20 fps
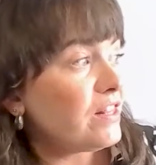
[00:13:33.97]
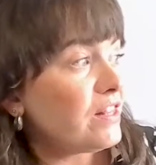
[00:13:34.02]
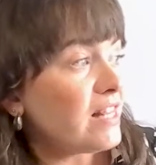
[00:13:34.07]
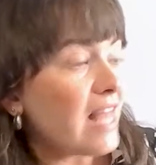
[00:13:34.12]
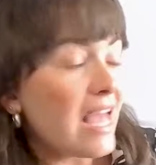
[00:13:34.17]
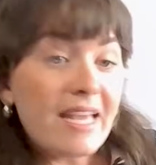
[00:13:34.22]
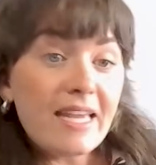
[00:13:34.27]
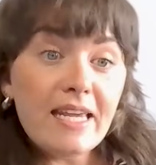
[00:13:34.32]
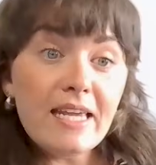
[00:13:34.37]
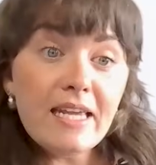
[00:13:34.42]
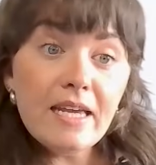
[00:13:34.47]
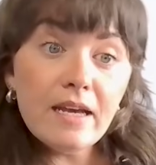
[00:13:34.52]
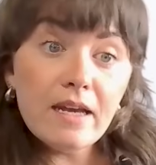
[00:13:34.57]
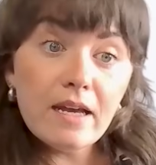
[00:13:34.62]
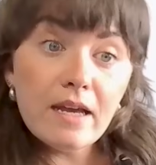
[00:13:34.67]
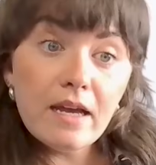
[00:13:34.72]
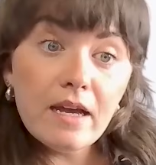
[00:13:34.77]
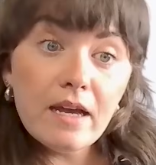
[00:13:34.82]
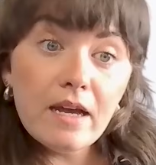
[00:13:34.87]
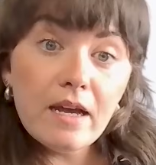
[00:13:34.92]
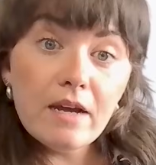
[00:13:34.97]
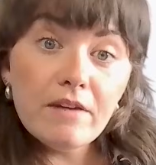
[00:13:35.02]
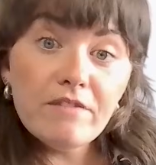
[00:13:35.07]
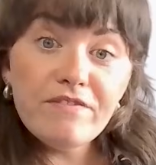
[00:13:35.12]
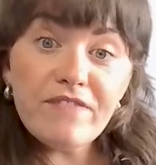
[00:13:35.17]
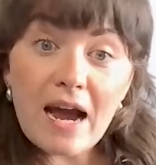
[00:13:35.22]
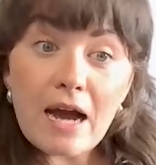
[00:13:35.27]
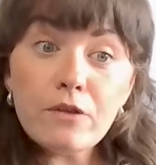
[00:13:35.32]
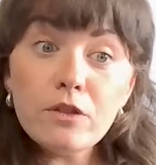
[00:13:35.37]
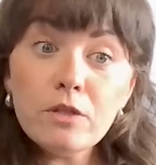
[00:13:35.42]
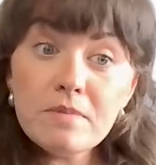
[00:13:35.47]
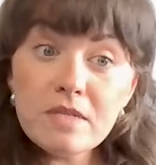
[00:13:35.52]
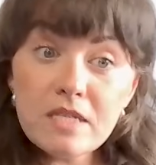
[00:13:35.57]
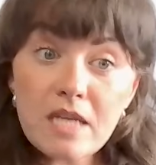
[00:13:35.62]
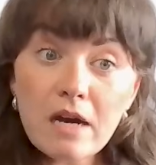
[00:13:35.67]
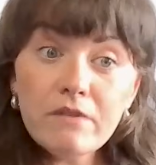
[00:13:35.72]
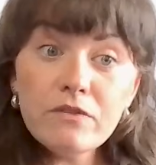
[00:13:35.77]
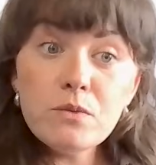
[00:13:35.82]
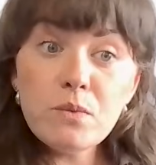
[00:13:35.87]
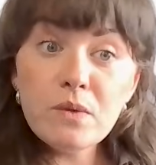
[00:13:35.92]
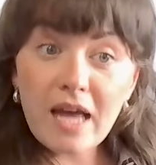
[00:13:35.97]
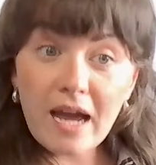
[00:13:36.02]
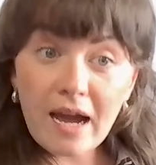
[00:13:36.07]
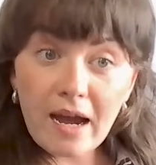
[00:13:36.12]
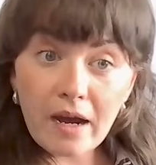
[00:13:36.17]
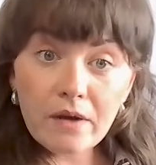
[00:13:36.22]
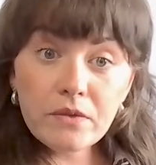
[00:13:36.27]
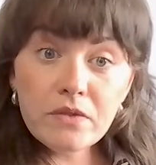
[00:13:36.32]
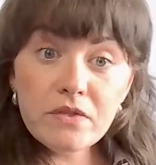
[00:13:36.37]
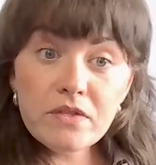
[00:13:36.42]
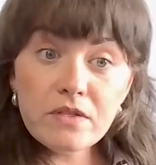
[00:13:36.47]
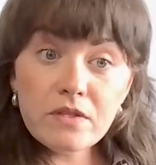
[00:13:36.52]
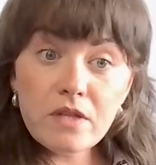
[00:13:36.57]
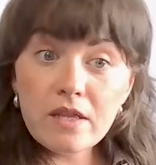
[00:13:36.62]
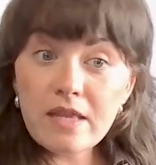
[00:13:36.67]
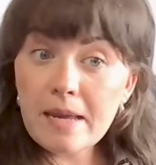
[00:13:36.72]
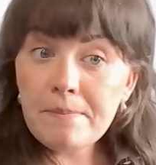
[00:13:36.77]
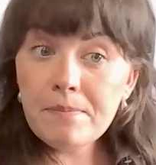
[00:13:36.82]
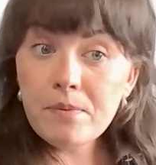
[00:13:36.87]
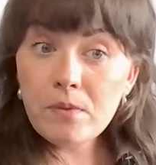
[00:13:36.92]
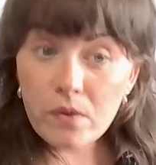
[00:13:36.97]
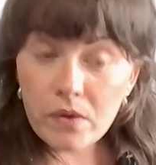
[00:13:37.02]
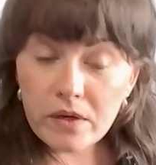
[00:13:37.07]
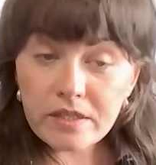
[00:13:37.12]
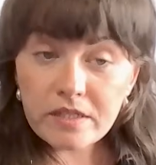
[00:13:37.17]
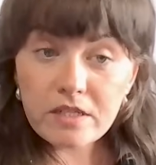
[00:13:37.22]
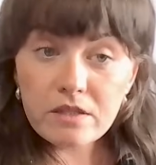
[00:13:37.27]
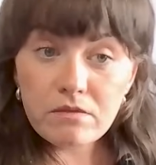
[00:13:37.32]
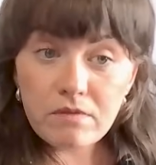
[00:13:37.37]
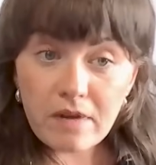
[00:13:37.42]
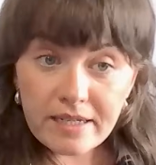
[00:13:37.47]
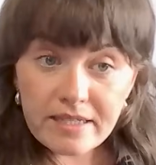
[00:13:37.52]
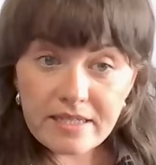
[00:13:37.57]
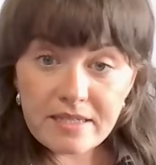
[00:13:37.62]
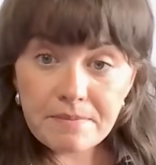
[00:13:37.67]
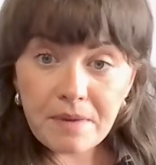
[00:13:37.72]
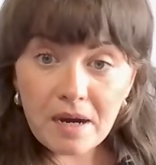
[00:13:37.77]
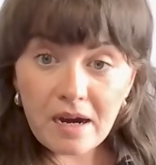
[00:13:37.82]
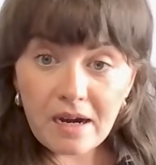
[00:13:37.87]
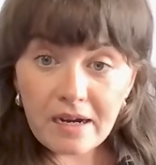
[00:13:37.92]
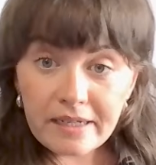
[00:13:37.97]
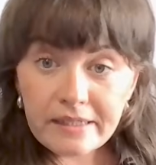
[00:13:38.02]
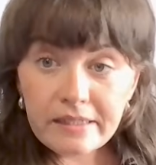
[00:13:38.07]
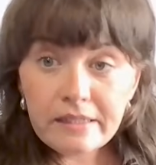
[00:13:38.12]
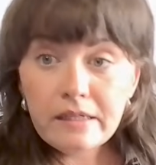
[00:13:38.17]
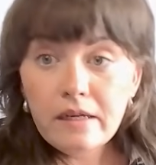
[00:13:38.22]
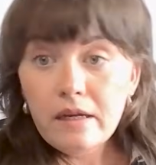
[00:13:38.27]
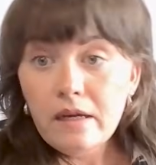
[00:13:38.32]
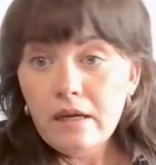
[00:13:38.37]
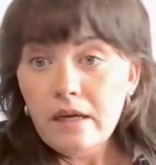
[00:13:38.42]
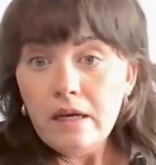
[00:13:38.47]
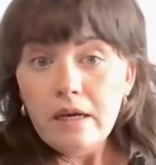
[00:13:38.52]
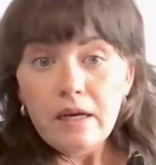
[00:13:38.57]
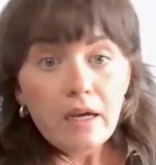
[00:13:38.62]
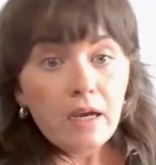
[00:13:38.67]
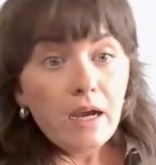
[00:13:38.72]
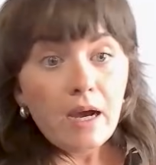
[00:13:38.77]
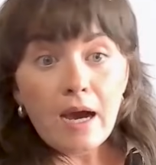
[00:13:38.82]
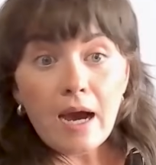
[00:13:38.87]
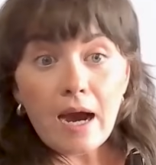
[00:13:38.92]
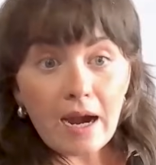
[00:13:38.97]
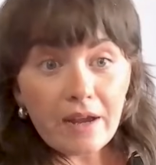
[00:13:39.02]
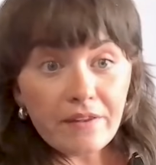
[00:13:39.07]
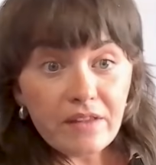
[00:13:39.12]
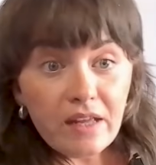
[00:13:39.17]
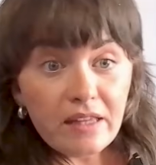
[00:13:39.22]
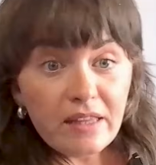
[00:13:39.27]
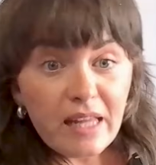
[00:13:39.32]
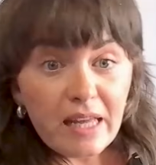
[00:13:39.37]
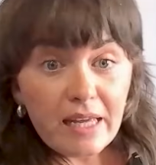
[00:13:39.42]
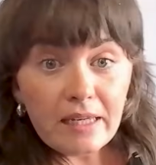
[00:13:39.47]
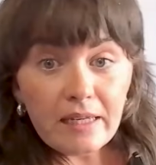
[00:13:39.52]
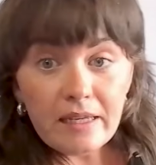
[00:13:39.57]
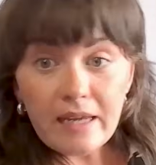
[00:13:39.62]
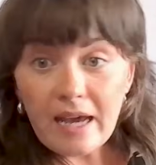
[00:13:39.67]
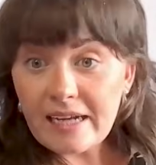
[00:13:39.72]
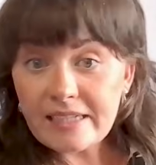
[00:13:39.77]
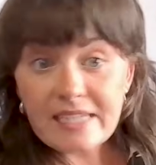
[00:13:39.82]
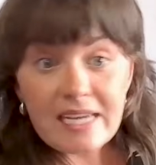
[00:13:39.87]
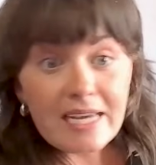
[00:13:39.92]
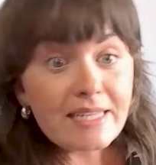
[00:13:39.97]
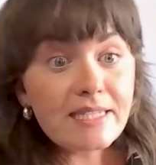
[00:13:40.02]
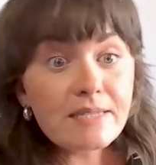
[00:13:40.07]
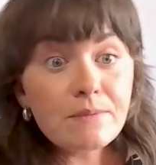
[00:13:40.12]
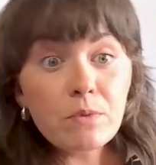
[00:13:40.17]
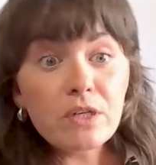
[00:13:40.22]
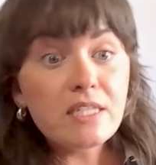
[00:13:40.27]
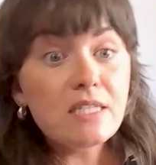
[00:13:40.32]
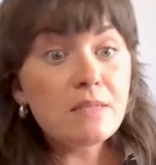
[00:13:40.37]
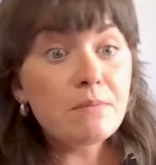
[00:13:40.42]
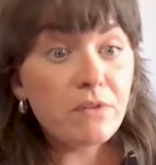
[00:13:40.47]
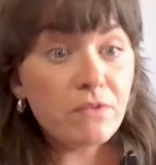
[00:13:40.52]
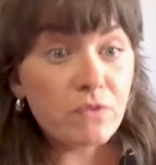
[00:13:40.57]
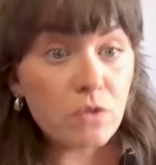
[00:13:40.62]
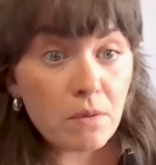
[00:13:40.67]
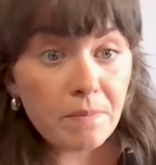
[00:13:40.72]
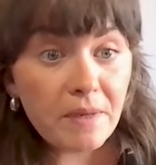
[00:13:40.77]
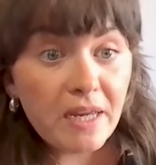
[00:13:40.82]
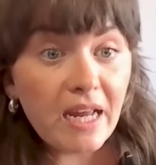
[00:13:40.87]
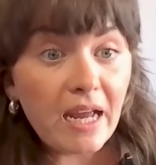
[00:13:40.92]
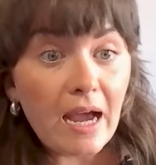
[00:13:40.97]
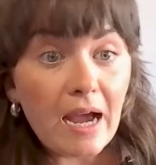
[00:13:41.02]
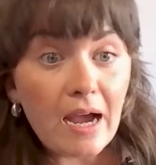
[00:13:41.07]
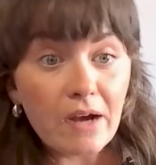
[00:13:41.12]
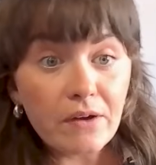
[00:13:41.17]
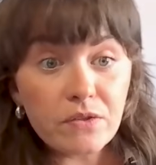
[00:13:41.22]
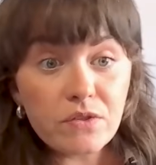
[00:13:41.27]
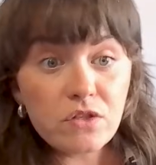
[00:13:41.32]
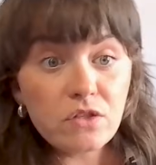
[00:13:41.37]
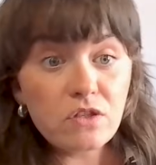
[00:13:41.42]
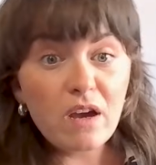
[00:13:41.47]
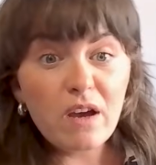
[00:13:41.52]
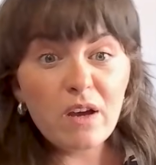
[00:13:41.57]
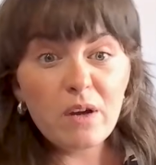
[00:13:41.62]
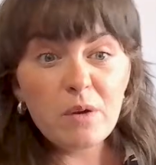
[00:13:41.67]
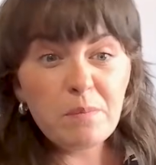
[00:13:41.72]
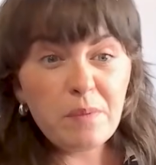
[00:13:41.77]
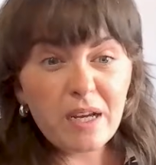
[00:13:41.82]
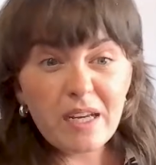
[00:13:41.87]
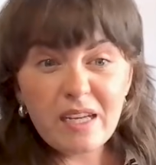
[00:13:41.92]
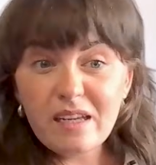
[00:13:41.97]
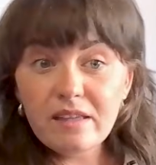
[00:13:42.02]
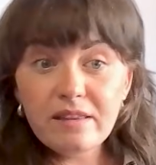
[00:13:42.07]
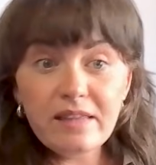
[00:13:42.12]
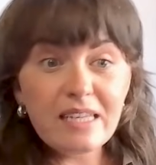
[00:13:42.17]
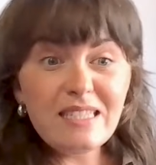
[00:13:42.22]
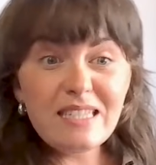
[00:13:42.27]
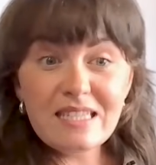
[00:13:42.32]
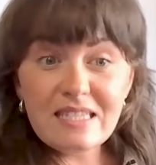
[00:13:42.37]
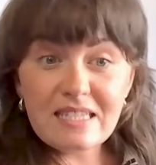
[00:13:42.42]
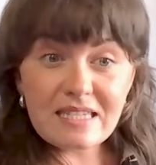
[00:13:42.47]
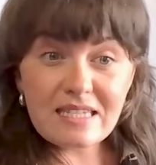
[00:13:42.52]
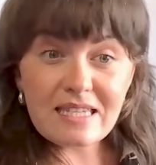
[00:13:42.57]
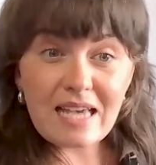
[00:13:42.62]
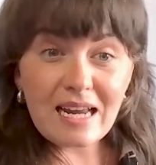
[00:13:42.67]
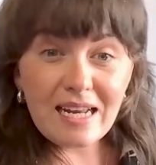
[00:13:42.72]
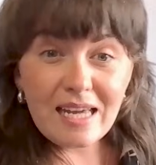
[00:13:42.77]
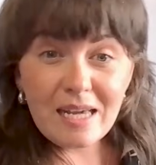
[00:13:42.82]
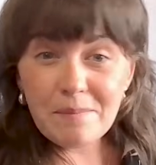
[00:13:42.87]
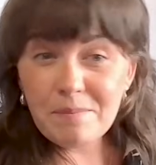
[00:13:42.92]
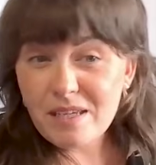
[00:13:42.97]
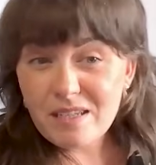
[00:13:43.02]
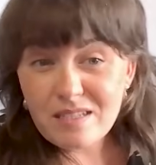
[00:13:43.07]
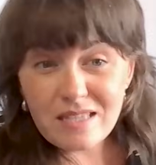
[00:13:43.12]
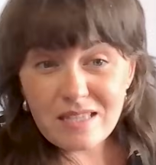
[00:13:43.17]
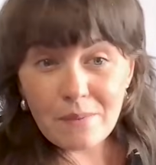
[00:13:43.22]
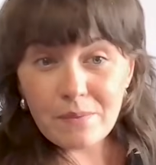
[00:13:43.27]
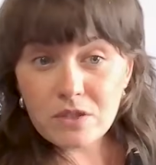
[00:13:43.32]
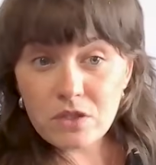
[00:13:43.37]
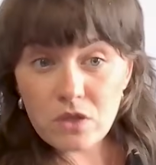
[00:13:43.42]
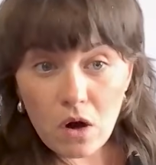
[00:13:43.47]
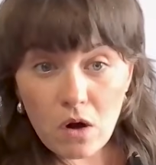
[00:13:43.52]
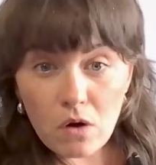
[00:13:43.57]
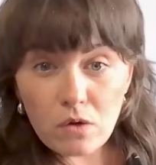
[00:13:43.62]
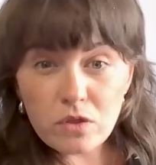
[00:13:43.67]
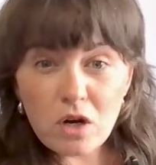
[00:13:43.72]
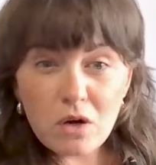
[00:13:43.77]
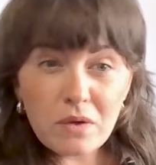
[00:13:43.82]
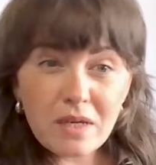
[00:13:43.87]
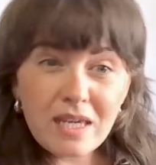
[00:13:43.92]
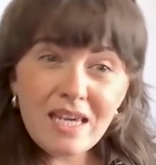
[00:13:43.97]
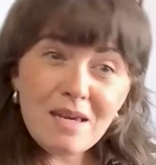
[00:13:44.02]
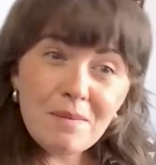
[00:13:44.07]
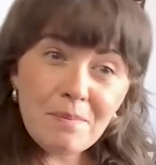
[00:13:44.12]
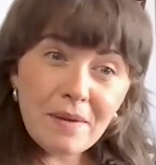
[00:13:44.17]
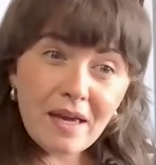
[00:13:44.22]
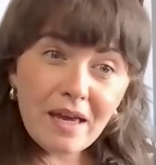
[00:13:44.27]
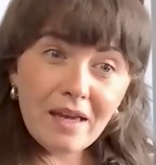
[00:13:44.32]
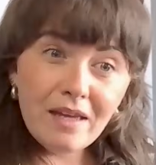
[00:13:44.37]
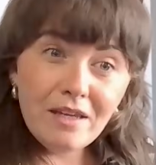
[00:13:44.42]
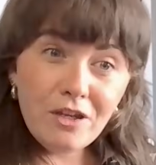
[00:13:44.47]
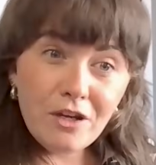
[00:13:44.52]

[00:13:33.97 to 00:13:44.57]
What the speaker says: They found themselves with a house that they bought under the right to buy. And then they had kids and wanted to move to a bigger house. So, but they didn't sell it because they were told, oh, keep it.